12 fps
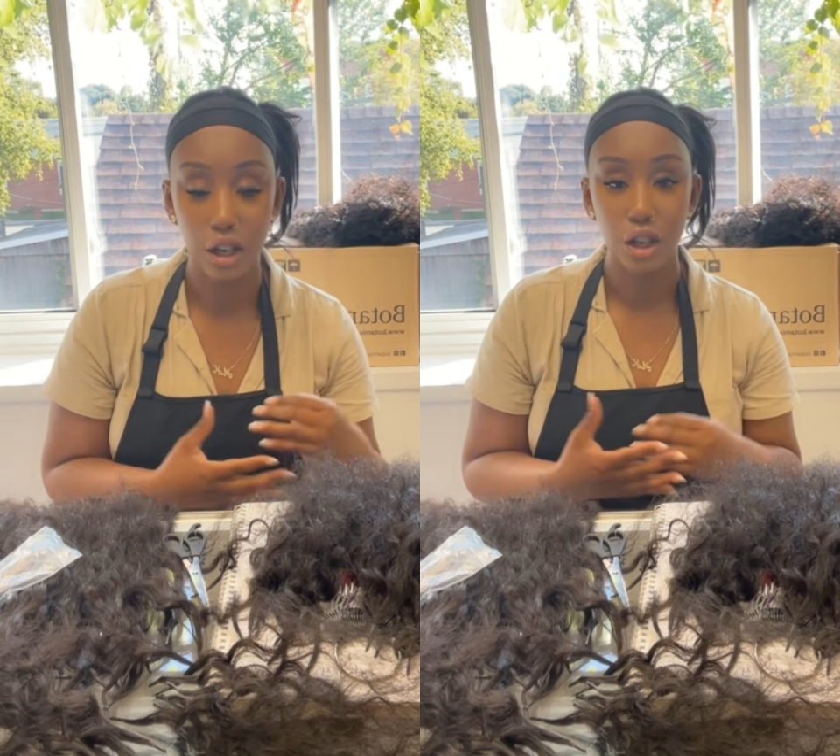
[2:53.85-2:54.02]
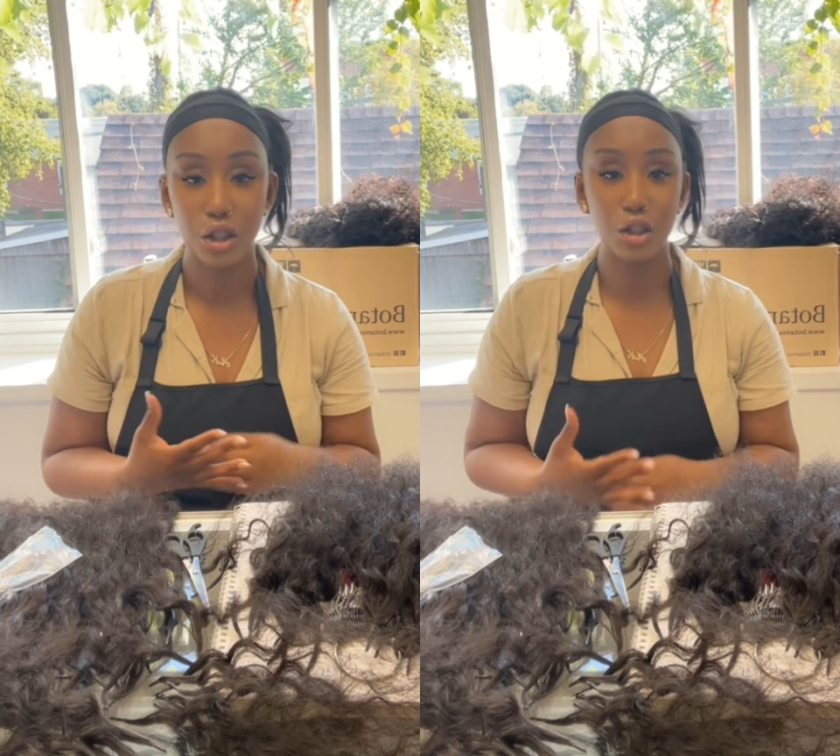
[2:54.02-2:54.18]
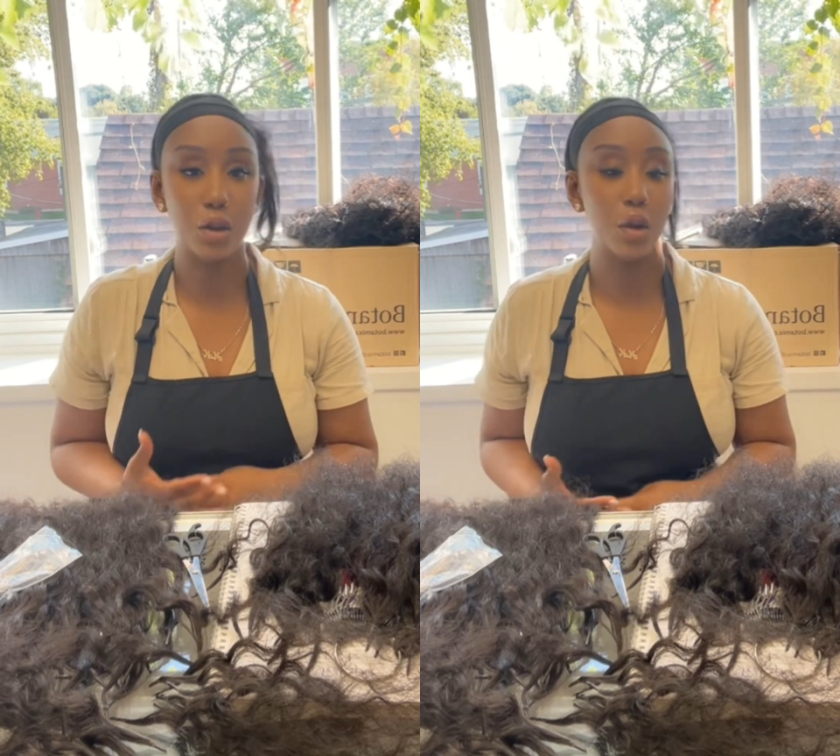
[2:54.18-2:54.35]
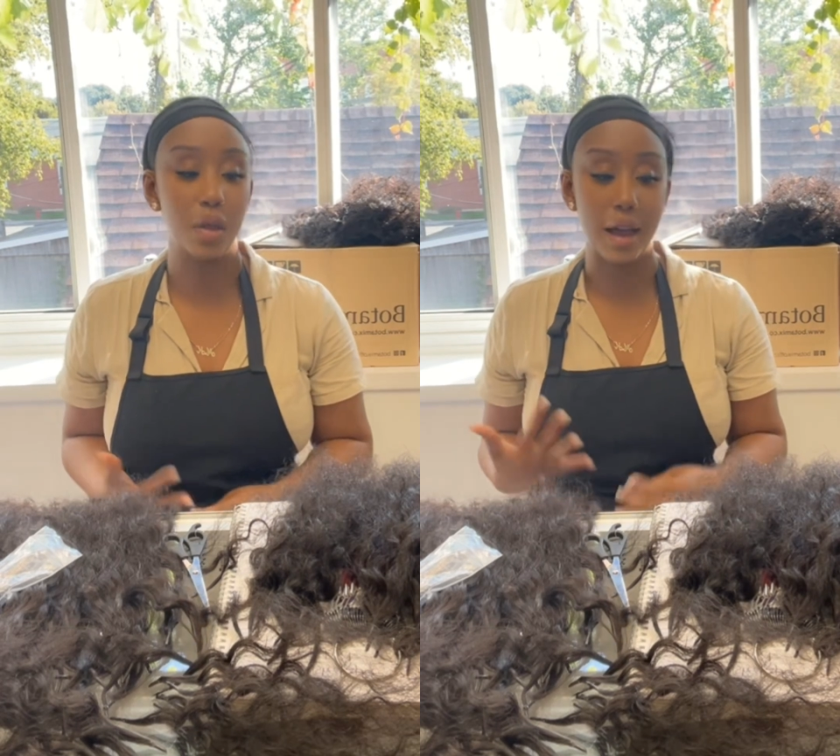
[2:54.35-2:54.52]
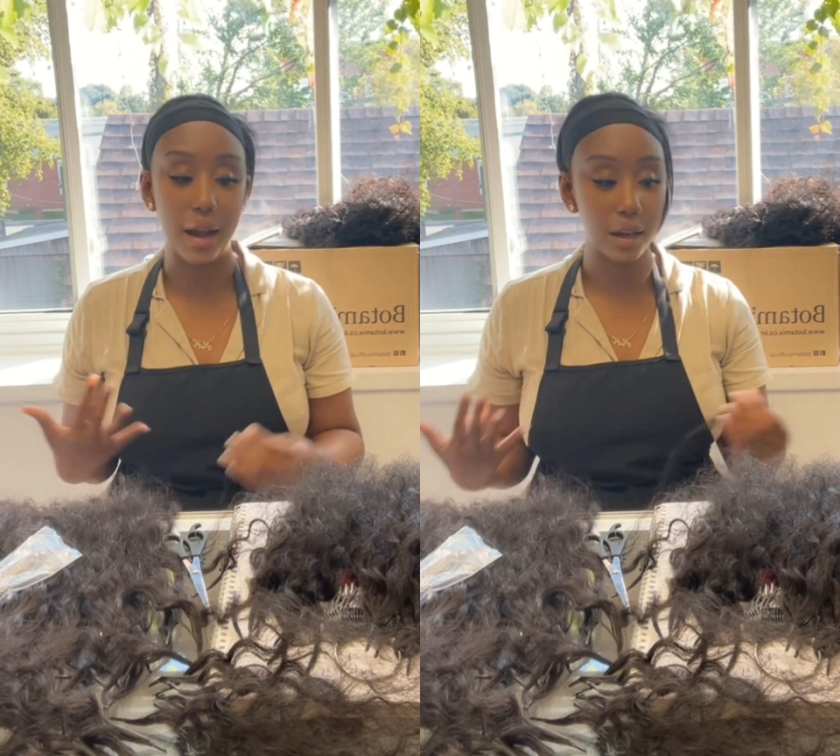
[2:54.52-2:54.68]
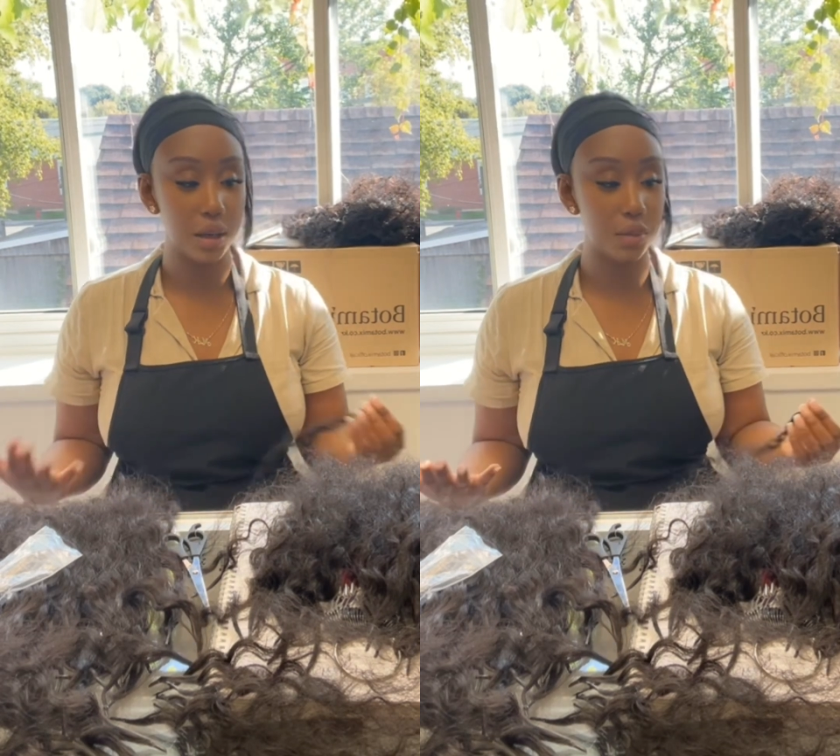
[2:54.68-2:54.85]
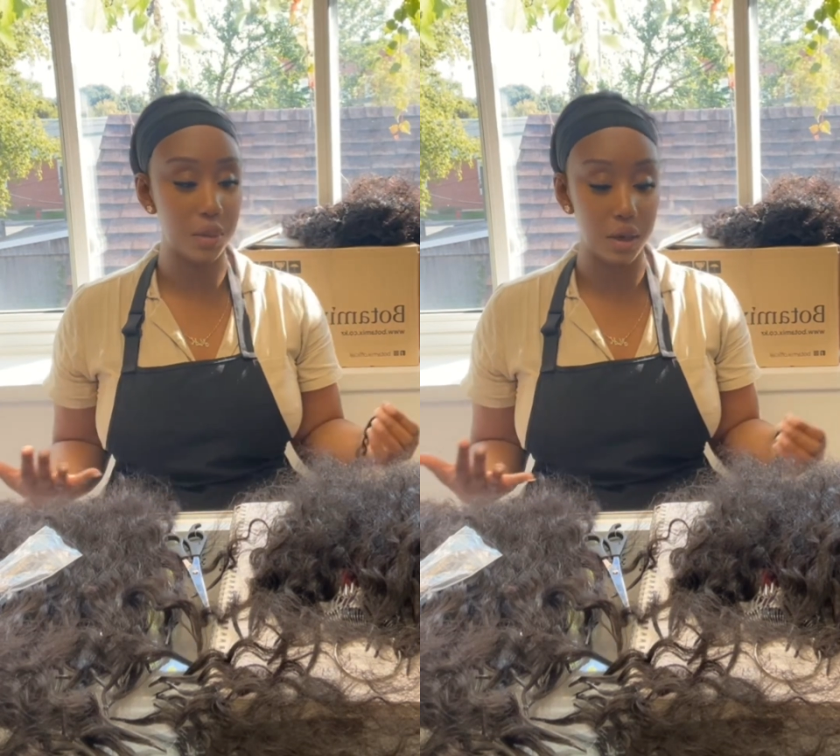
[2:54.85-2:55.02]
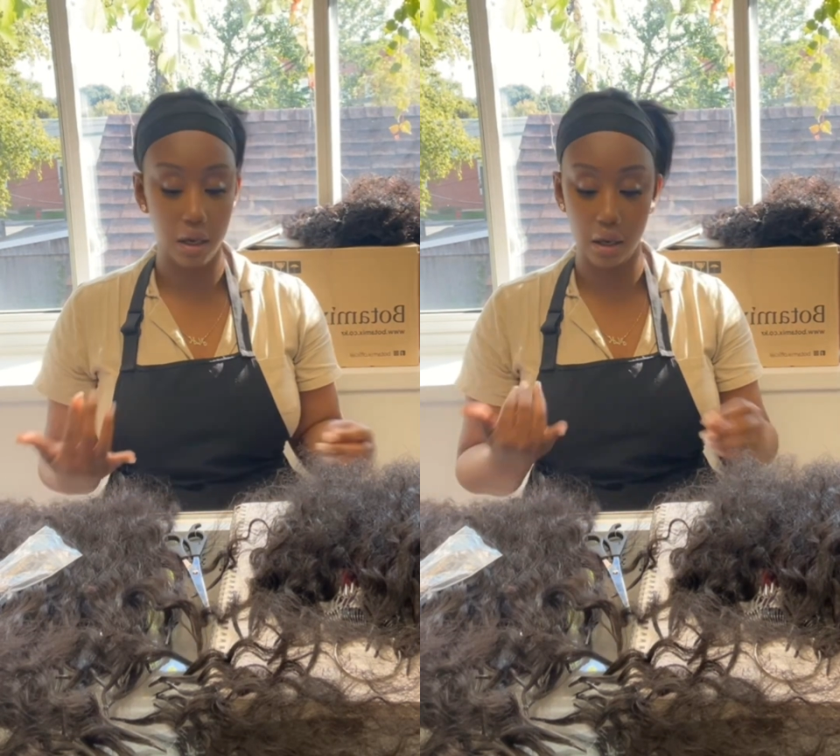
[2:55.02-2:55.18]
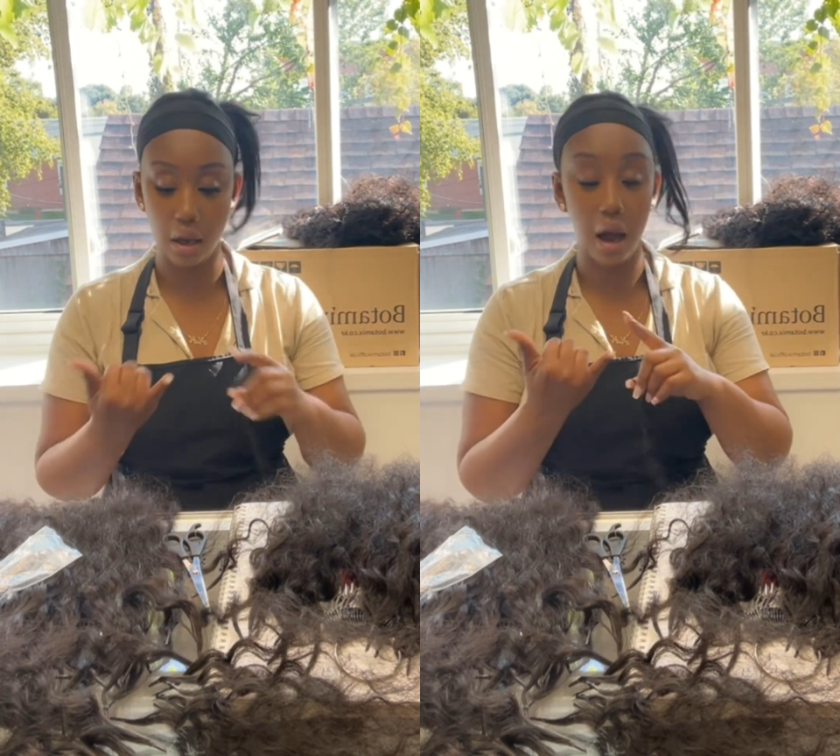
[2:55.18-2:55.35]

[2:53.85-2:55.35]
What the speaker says: So that could be